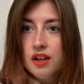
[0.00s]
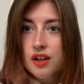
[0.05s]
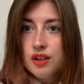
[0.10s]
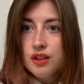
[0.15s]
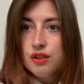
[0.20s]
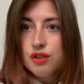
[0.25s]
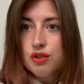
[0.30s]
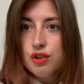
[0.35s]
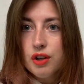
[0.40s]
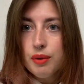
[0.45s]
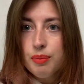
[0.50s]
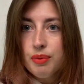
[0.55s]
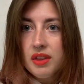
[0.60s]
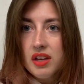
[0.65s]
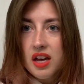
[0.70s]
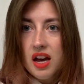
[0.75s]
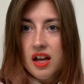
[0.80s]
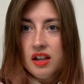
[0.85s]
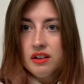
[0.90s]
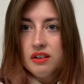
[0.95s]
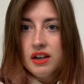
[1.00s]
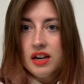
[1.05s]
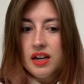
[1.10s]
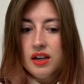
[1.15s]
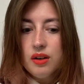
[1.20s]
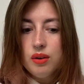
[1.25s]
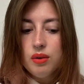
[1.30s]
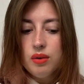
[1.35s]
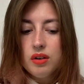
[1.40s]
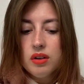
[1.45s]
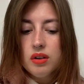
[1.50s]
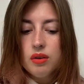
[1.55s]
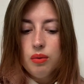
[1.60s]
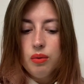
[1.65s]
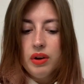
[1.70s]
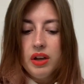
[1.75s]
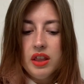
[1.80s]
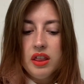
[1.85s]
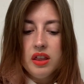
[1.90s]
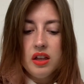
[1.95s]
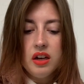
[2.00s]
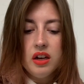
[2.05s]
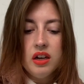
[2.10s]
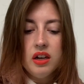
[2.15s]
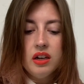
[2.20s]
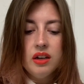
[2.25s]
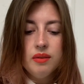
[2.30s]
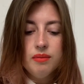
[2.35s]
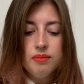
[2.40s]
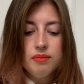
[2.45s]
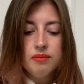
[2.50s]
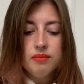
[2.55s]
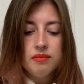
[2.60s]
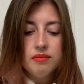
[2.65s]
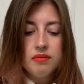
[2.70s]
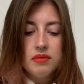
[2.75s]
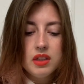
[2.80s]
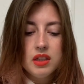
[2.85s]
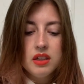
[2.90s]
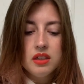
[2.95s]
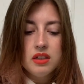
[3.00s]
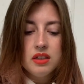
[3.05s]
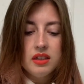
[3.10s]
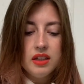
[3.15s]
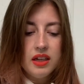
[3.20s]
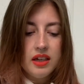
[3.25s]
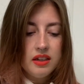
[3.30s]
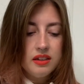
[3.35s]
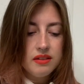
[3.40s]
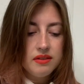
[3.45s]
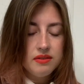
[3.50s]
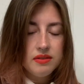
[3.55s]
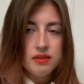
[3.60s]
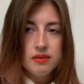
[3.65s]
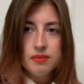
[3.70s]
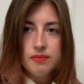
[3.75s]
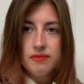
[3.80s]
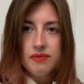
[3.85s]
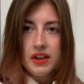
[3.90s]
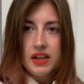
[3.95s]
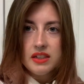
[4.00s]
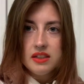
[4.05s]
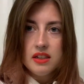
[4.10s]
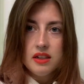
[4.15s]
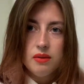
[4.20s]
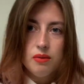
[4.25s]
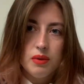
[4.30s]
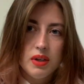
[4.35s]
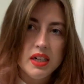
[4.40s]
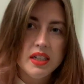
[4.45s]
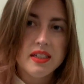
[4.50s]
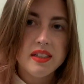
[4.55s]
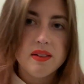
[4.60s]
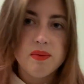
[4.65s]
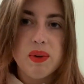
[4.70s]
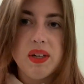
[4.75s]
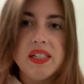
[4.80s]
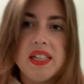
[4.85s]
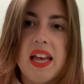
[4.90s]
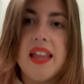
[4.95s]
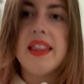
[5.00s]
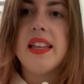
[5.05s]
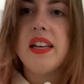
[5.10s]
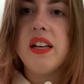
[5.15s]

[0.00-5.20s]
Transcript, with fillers: strip the color out with um, like a fancy, what is what is that thing